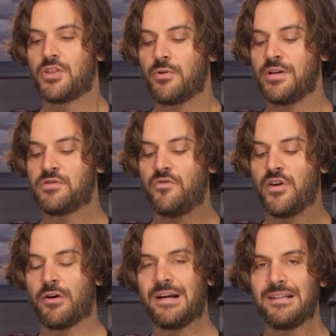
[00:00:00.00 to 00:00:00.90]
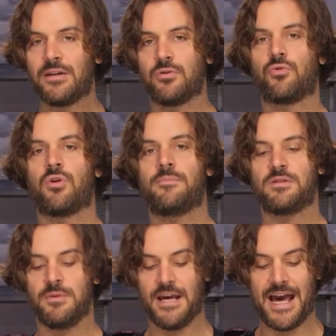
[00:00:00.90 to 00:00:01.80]
there is very little grip
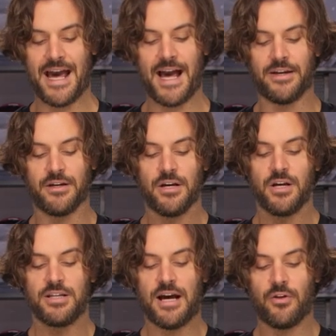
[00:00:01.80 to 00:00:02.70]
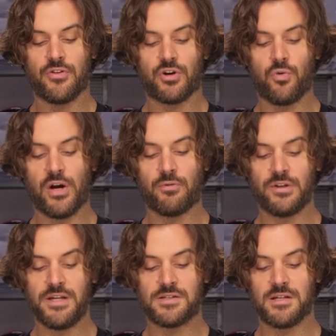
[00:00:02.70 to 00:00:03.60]
to be had. Now, the quick
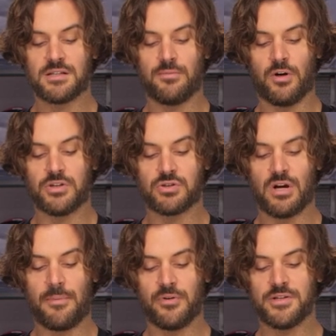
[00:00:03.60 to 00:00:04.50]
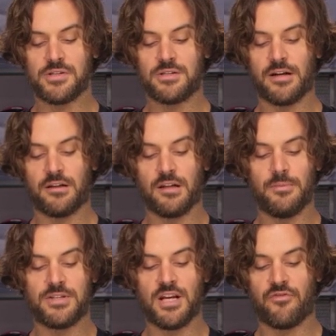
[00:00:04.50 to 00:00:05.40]
release system on the strap on this is done a little
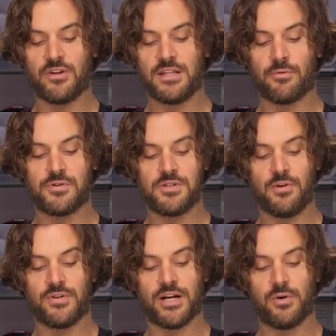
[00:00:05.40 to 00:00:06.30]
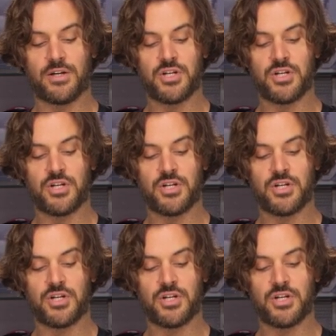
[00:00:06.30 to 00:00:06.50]
bit differently than we're seeing with that quick